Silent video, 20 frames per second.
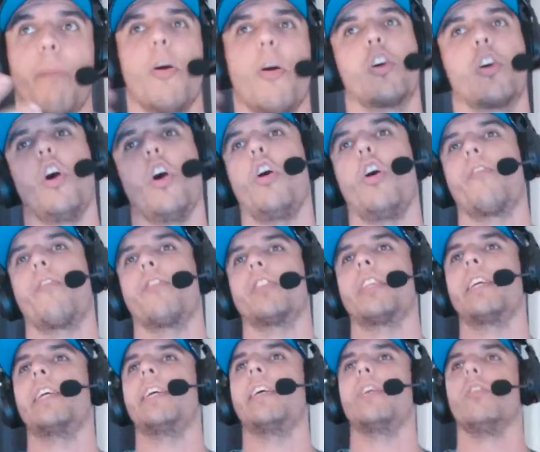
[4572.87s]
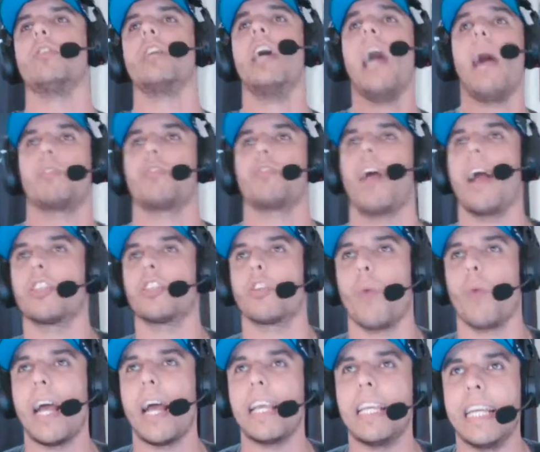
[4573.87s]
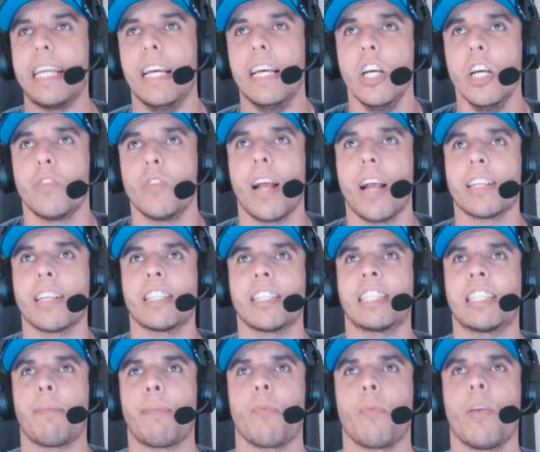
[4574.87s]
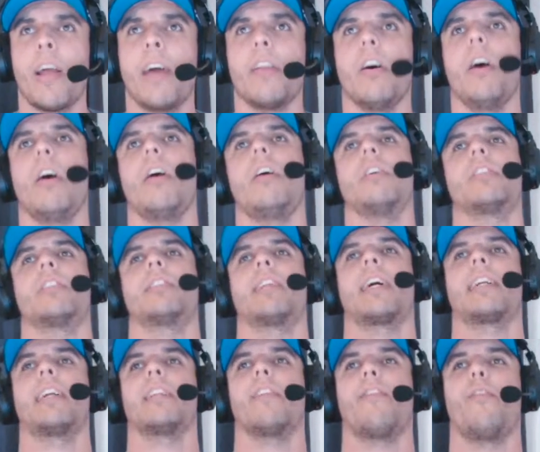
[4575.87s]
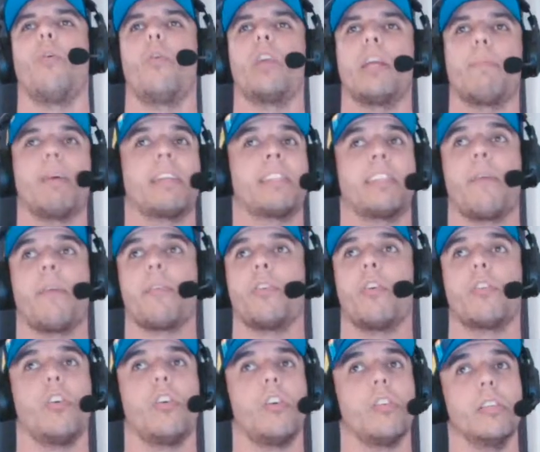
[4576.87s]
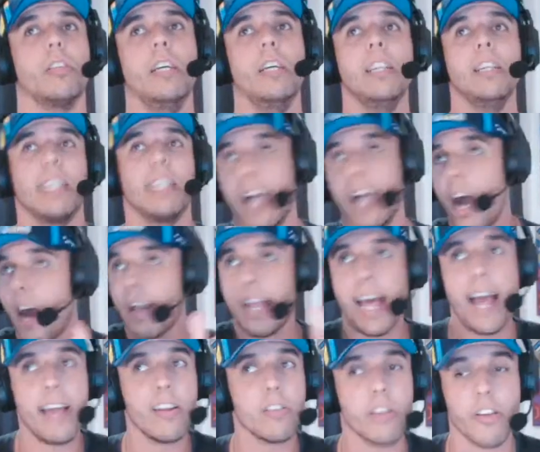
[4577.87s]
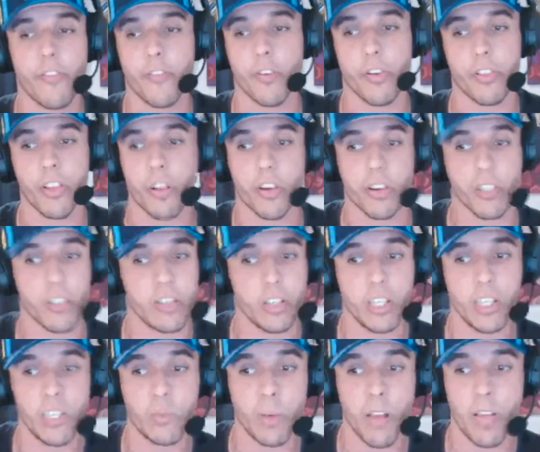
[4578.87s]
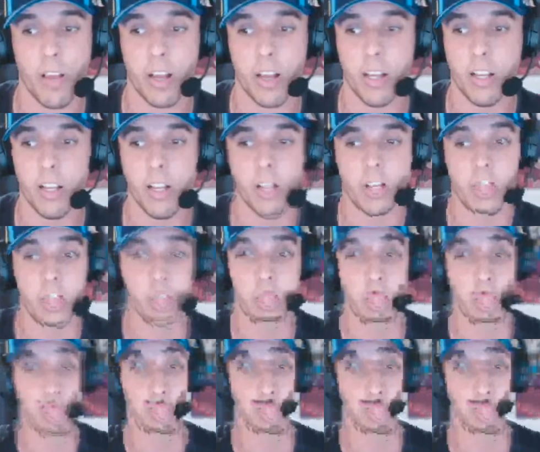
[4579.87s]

Knock on from the Eels, and the Dragons are away here. The Dragons can step around. Oh, she's taking out the 40, but that's another knock on. You can't hate on her for it, though, because look at this weather. Look at this weather.